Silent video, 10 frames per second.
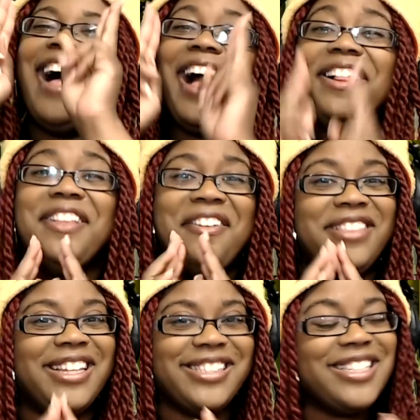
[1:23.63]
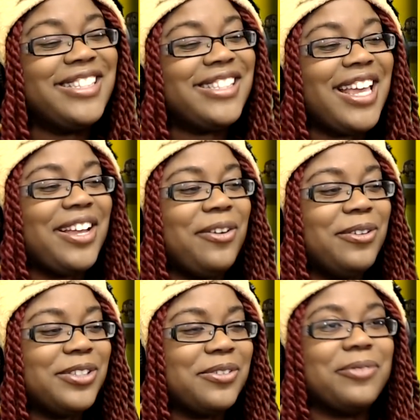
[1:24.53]
I love this. This is like
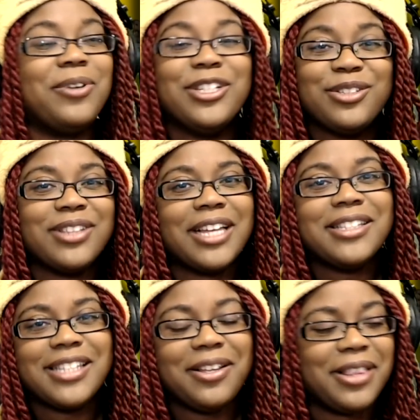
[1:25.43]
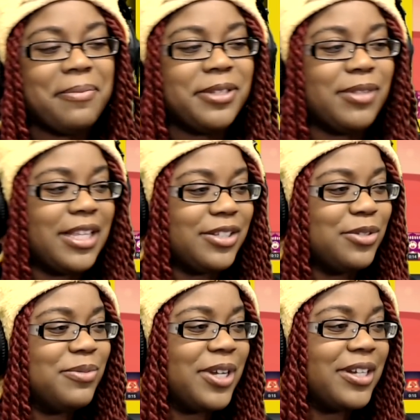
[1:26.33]
old school. One, two, that sound, that makes me think of
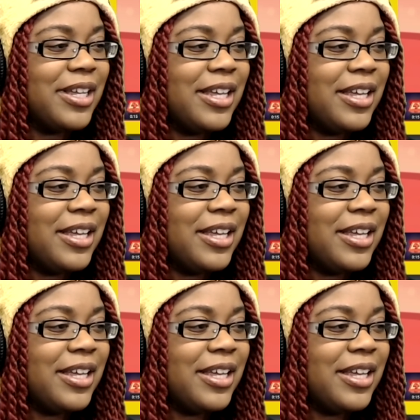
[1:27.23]
Snoop Dogg.